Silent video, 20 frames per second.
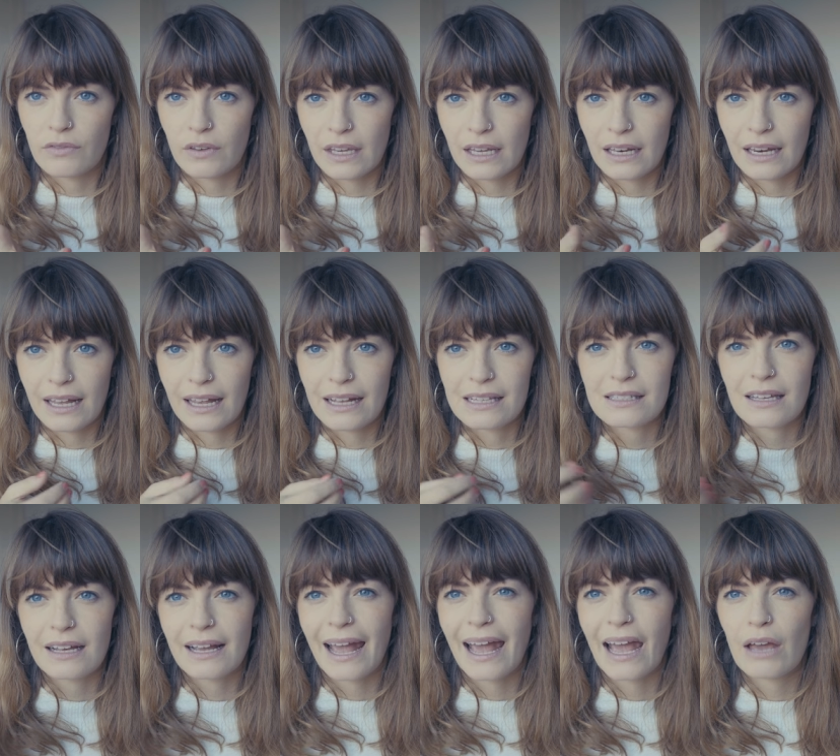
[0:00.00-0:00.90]
of healing. It's
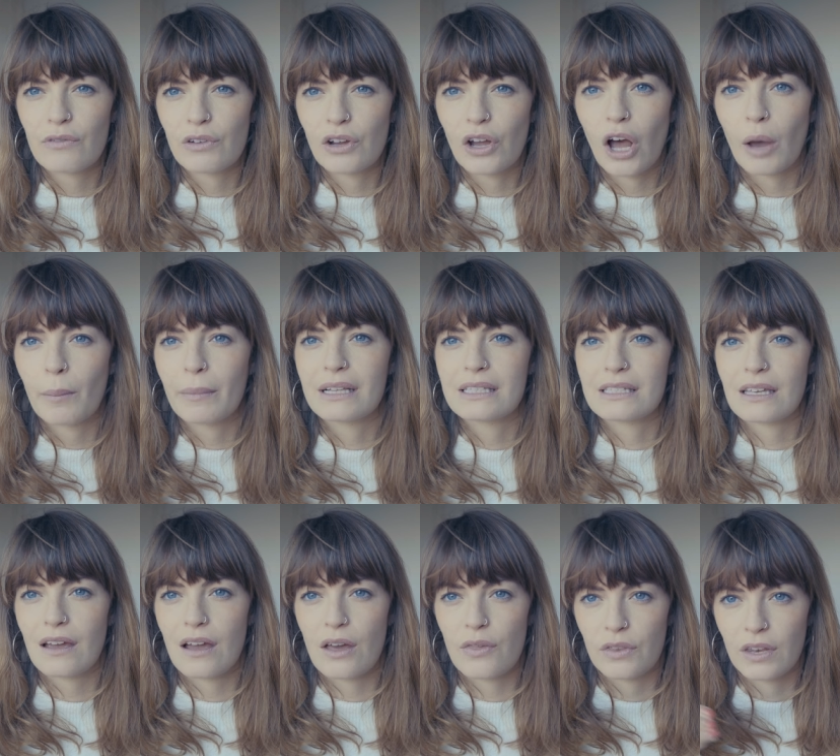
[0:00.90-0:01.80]
like heaven coming
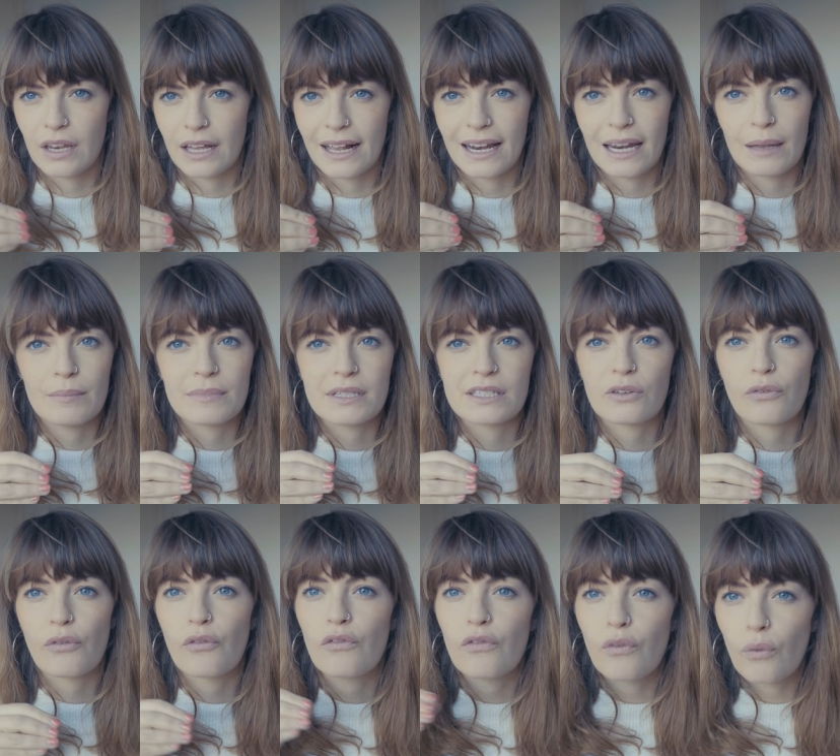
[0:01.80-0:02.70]
to earth in a glimpse. It's a
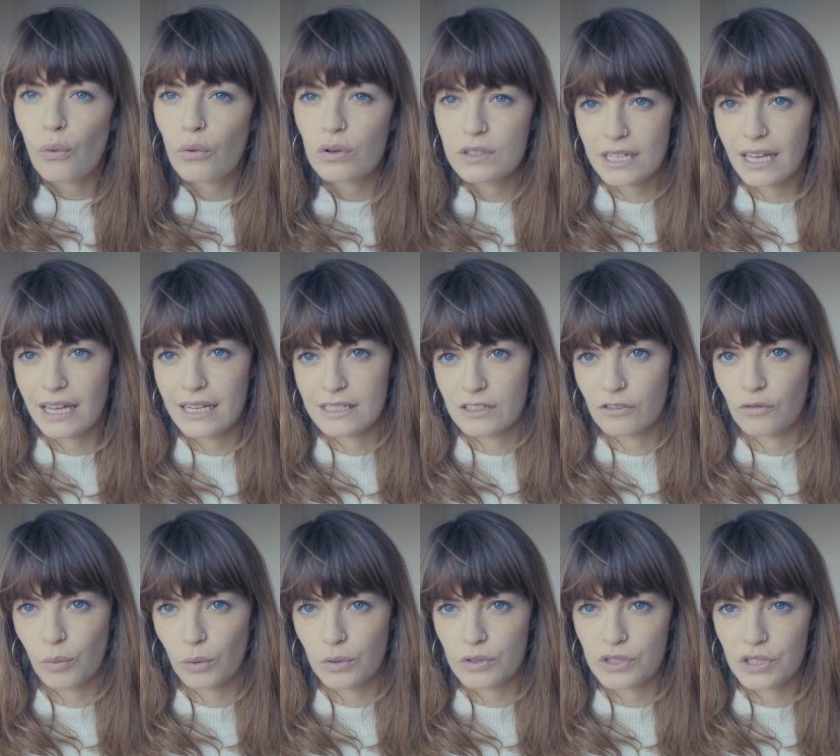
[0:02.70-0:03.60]
foretaste
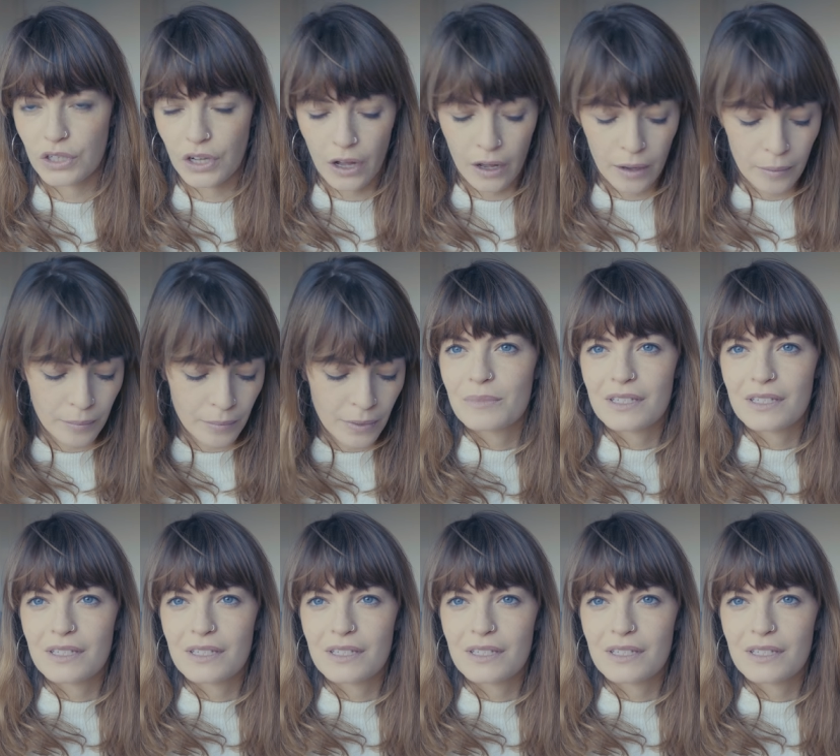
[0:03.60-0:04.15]
of what's to come.